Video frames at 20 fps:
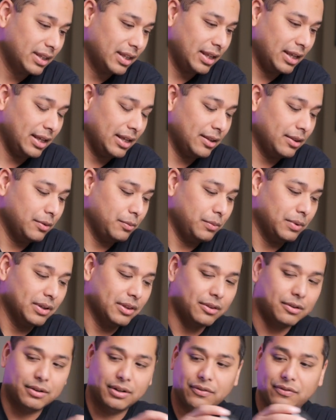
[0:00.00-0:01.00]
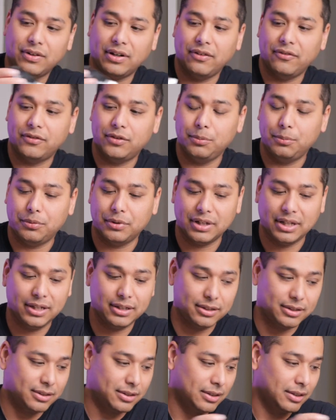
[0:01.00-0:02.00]
and the 135
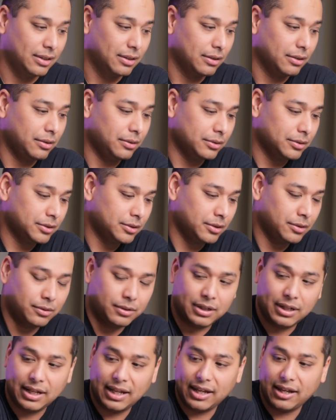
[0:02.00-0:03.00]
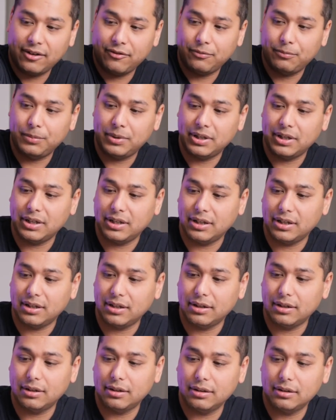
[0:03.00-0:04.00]
2.8s. Also, I have
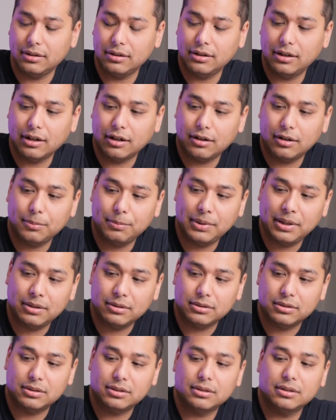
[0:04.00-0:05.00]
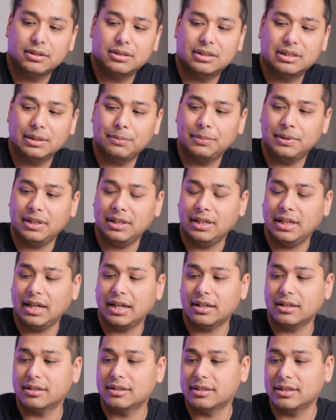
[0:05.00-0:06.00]
my Nikon mounts Sigma
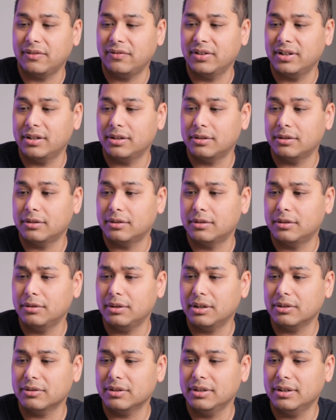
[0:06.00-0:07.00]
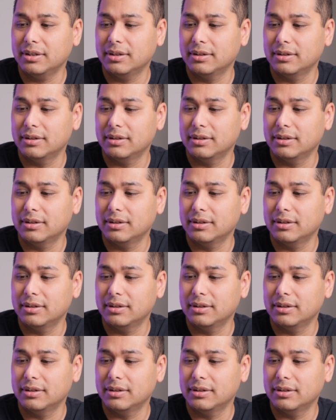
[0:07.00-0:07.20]
EX 7200.